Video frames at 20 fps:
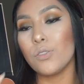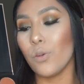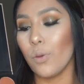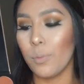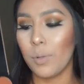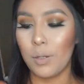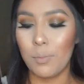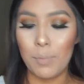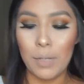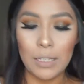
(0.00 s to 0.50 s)
So I'm
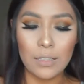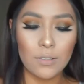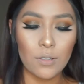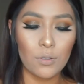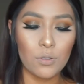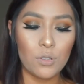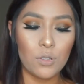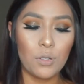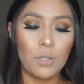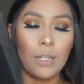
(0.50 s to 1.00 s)
going to mix
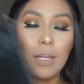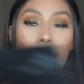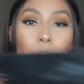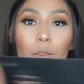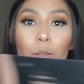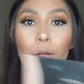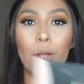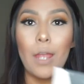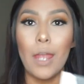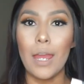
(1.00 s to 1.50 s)
those two
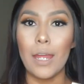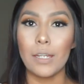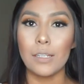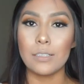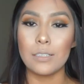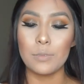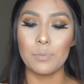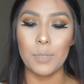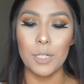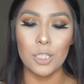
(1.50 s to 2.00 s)
together
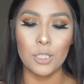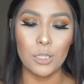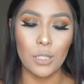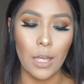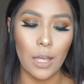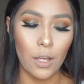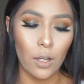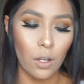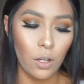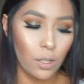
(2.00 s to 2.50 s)
and smudge
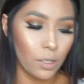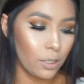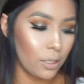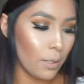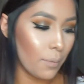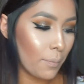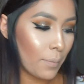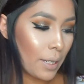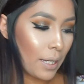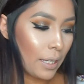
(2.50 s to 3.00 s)
that on
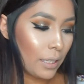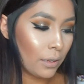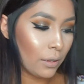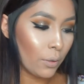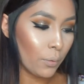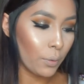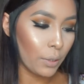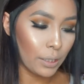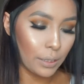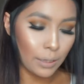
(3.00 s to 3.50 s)
my
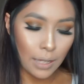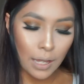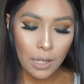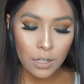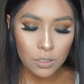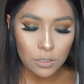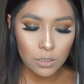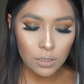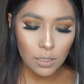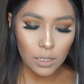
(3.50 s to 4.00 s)
lower
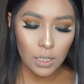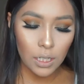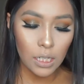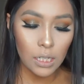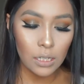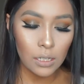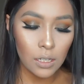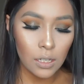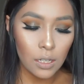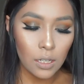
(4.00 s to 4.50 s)
lash
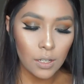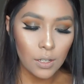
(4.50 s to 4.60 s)
line.